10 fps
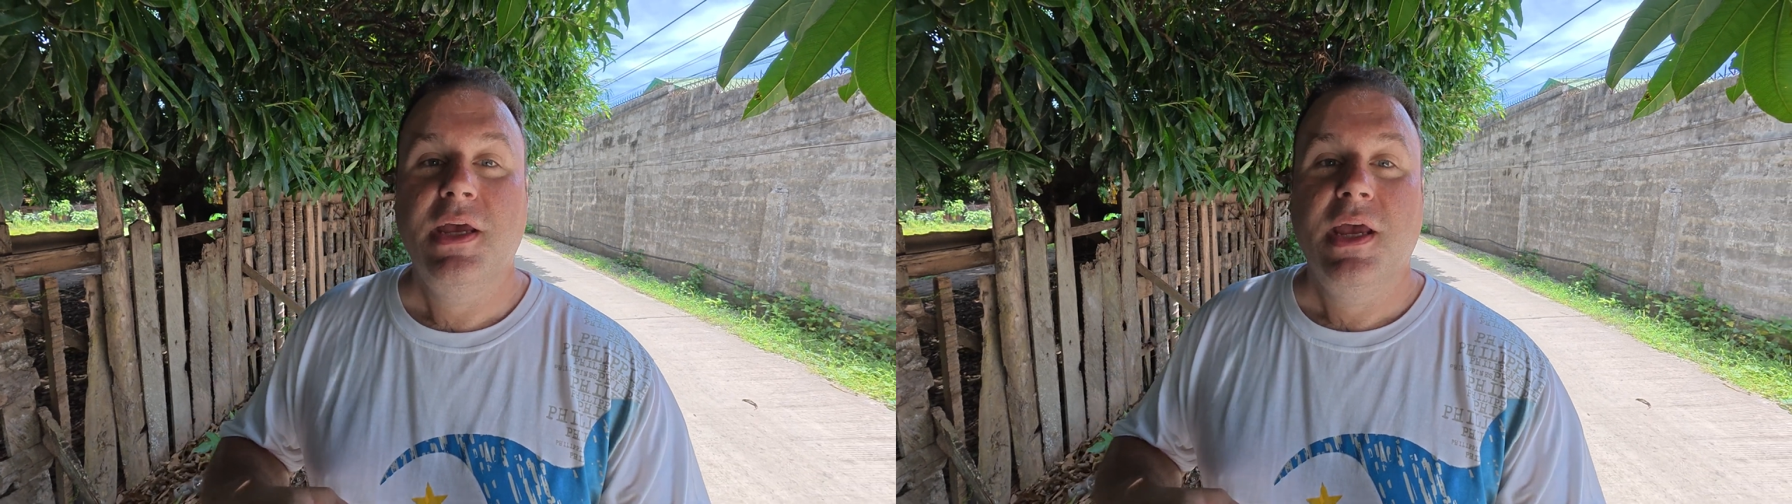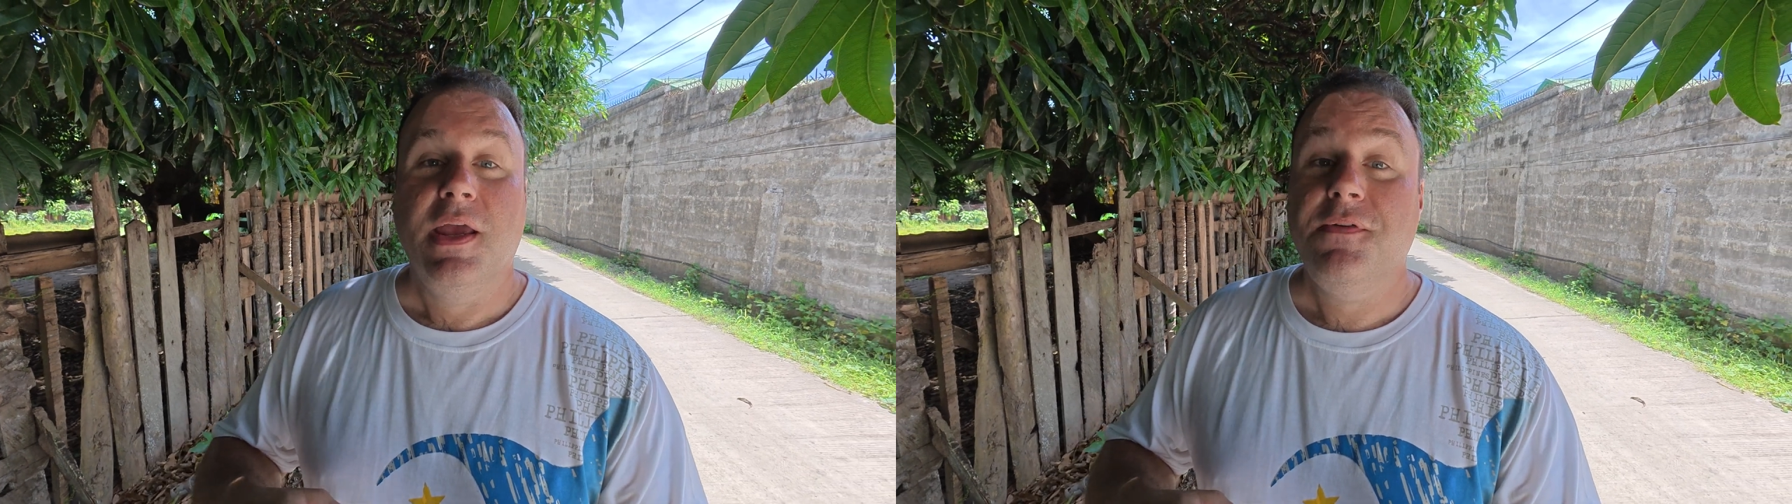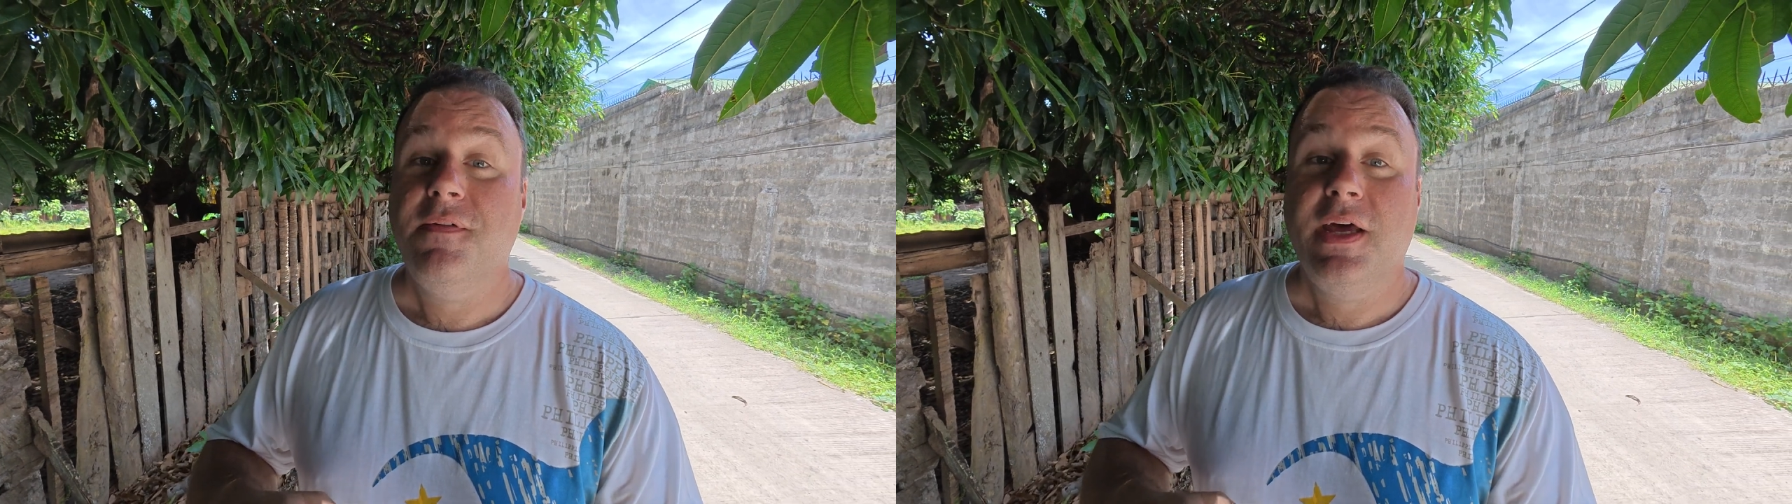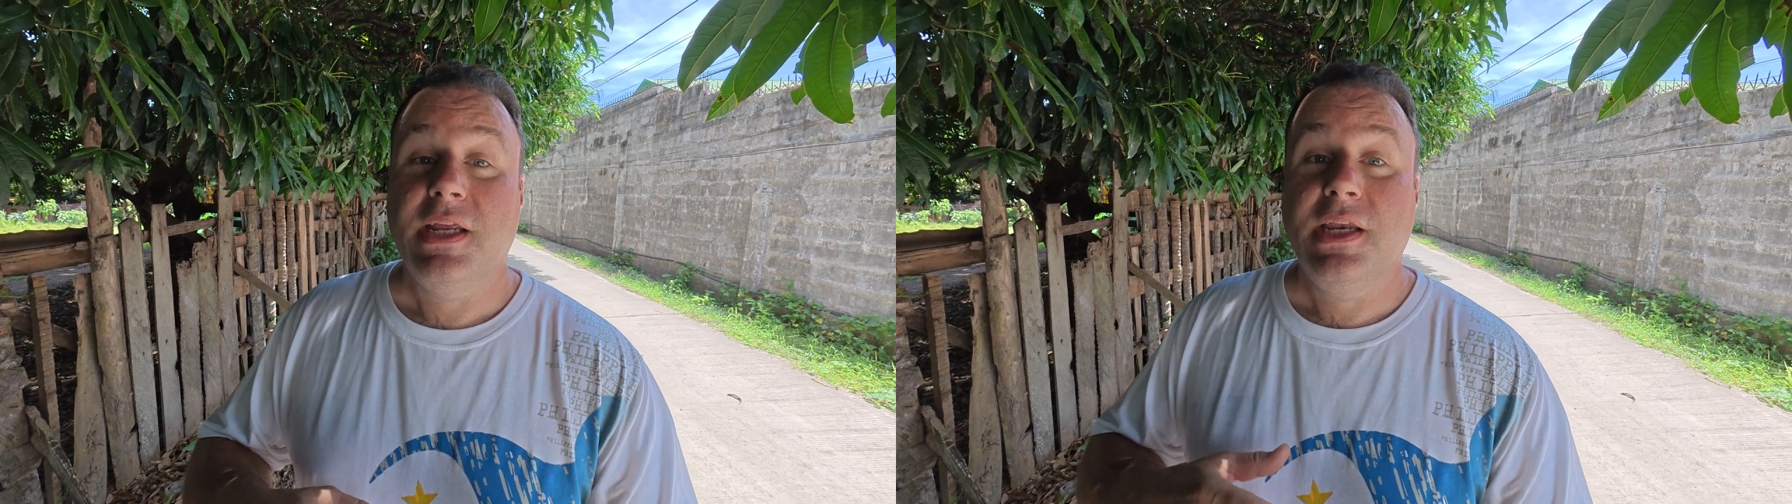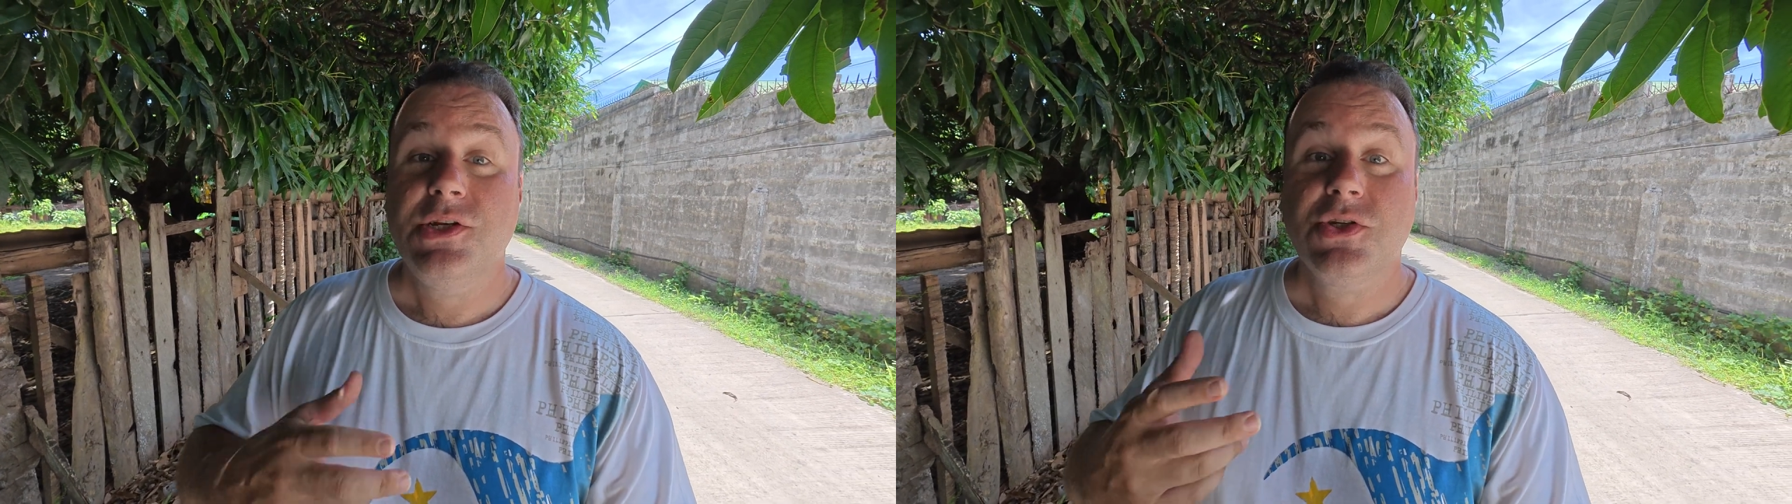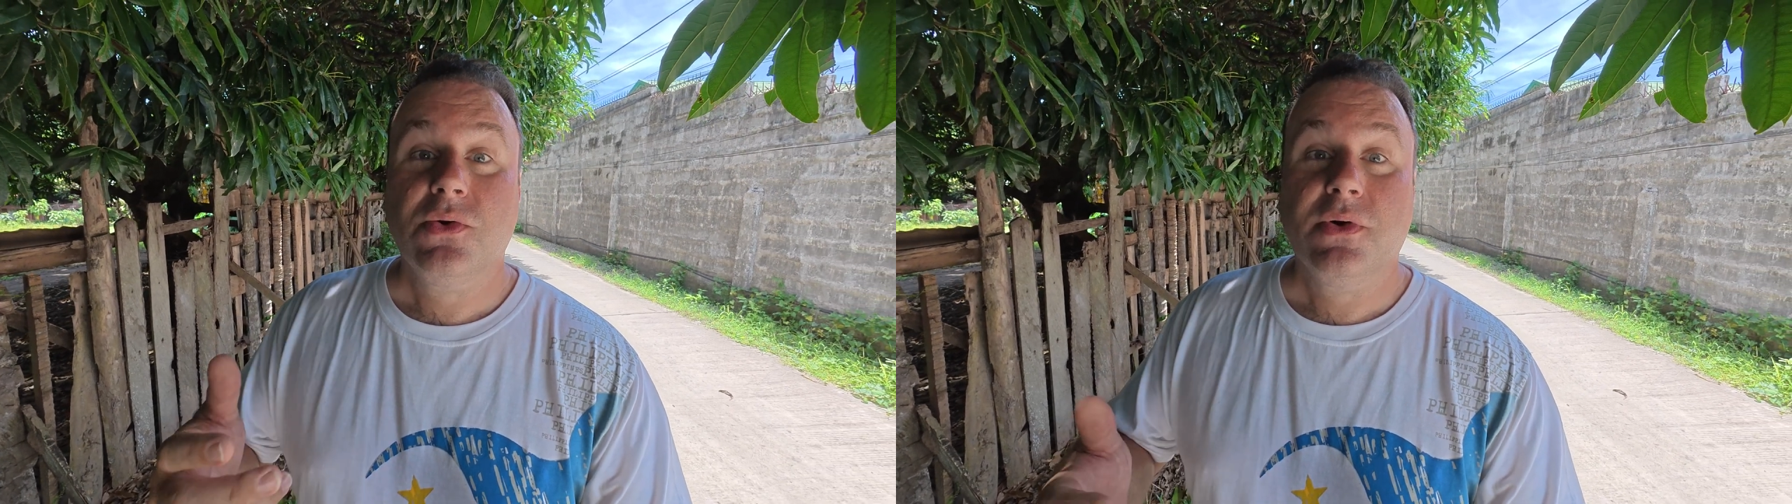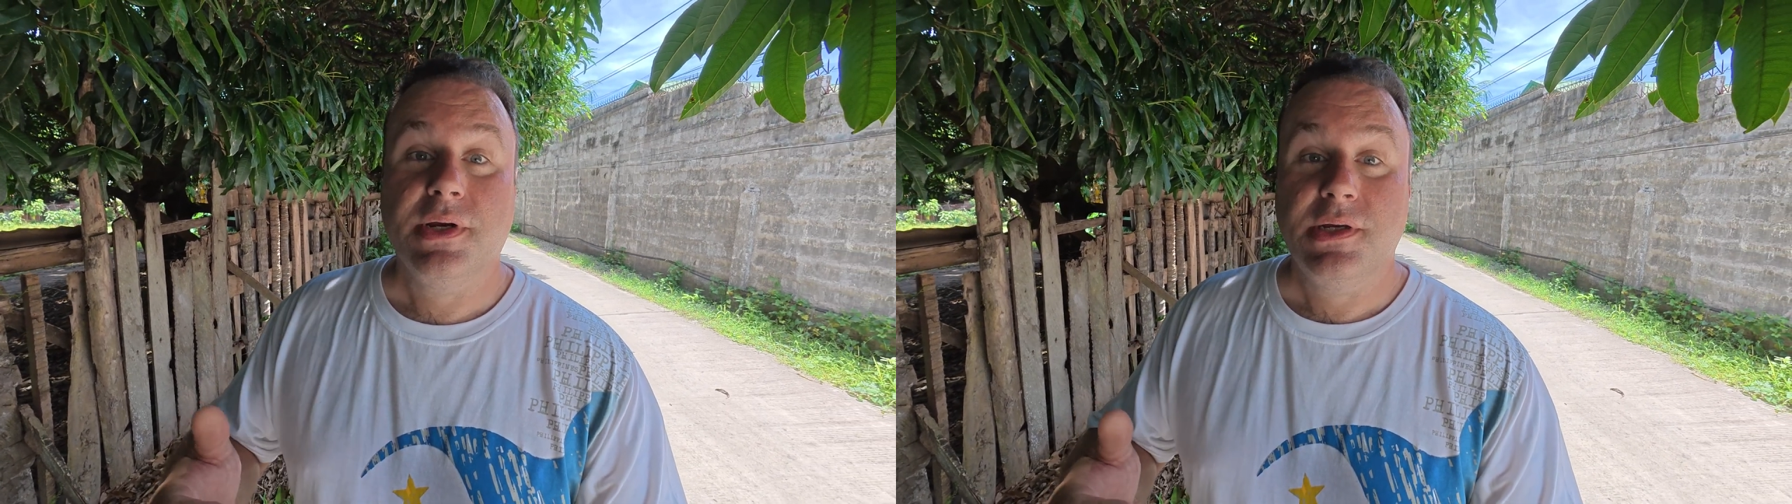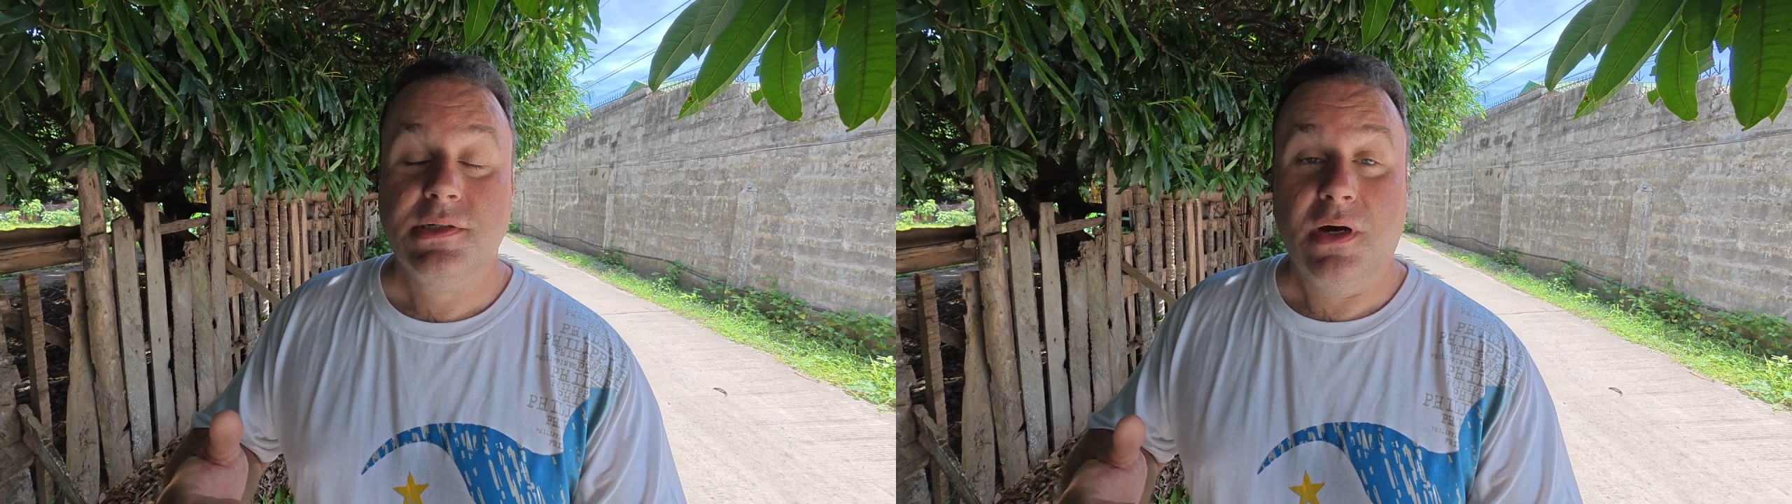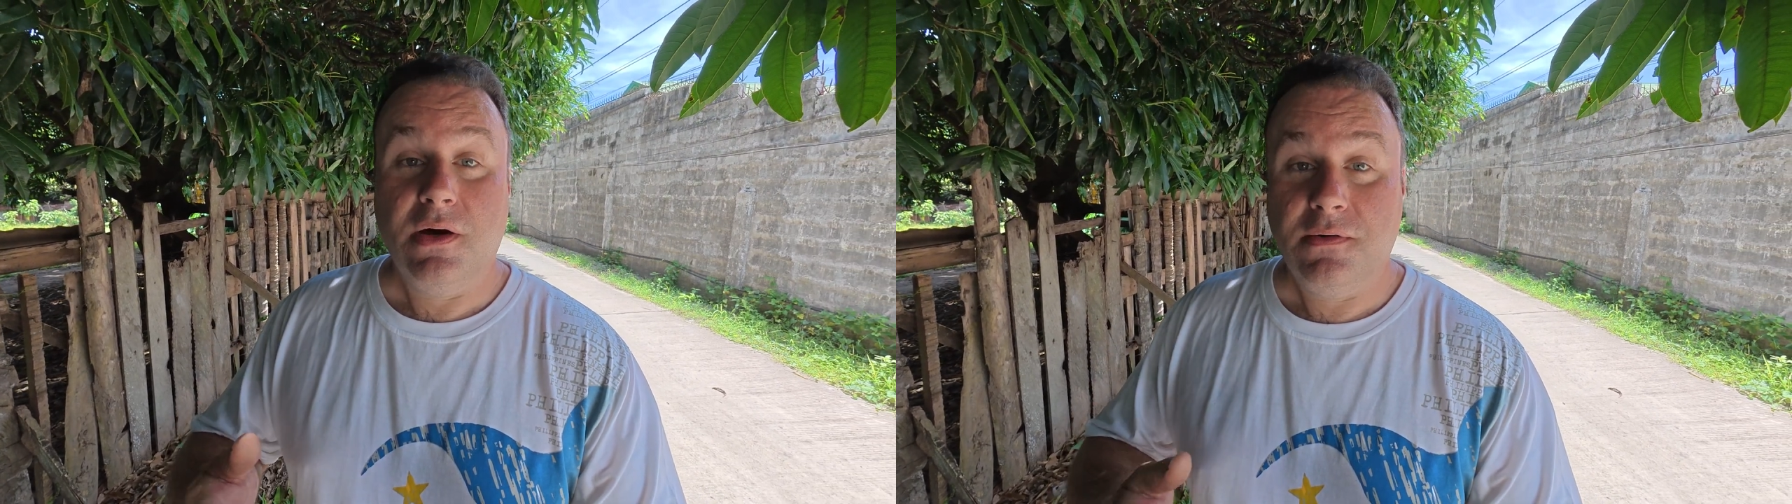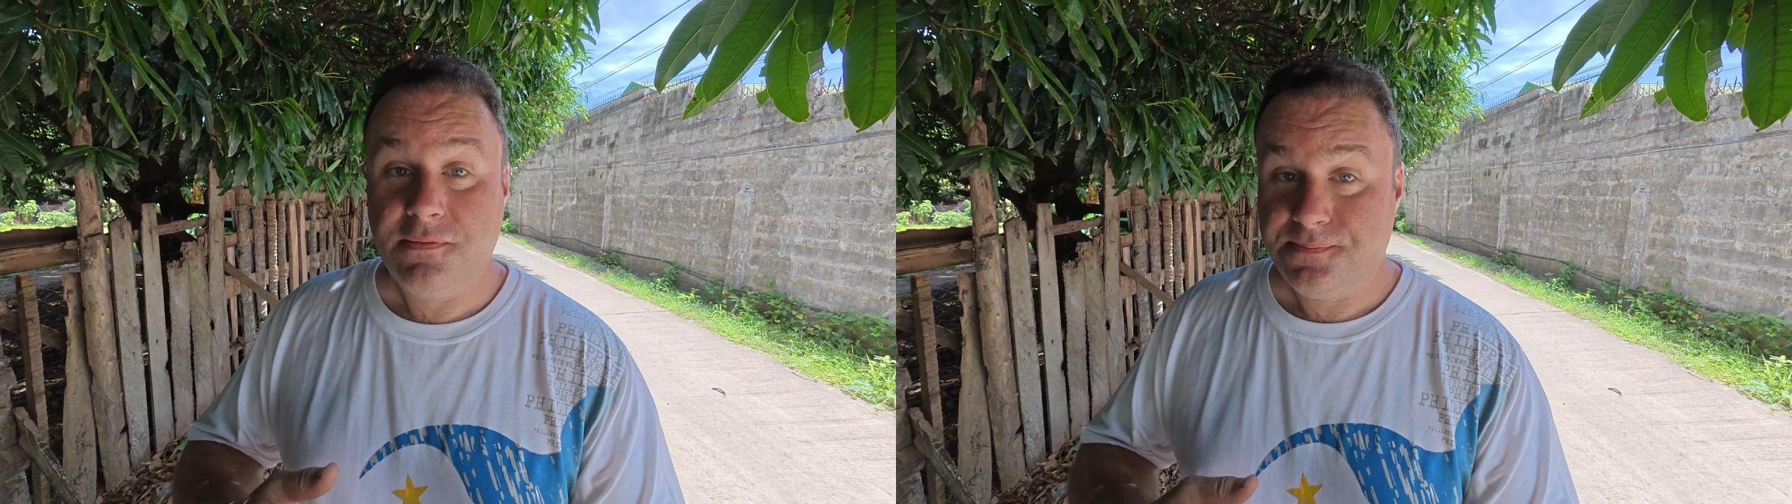if you've had any stories
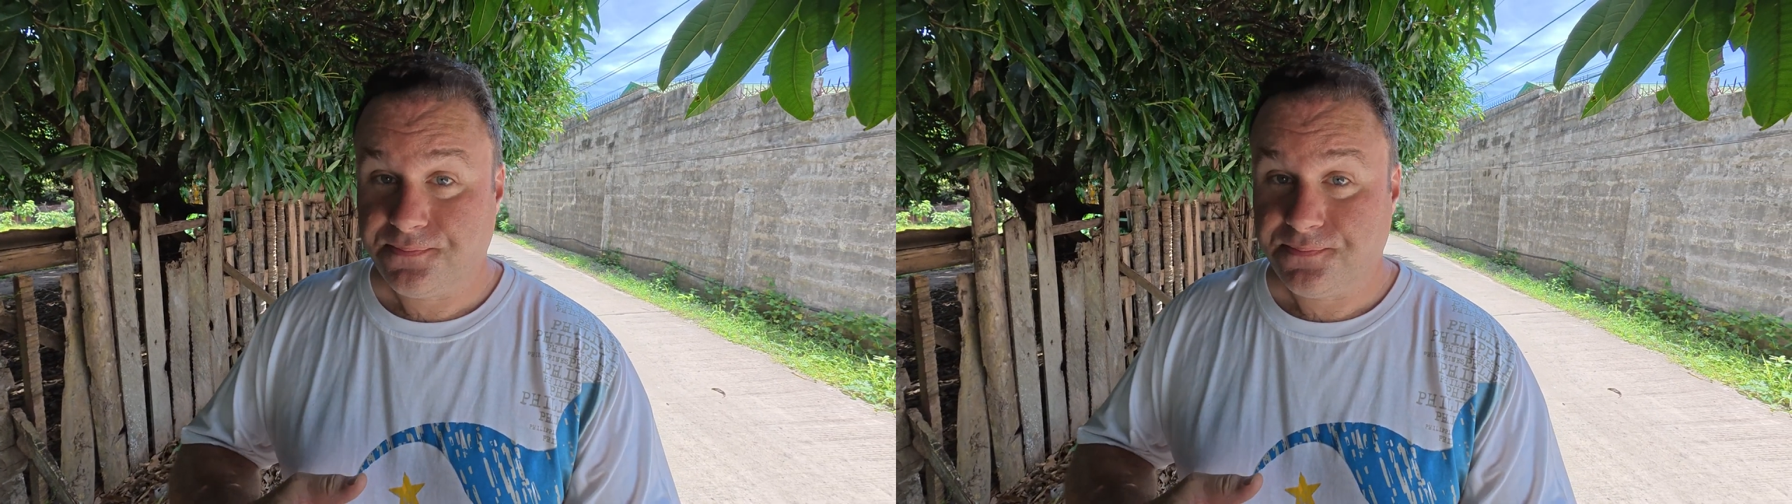of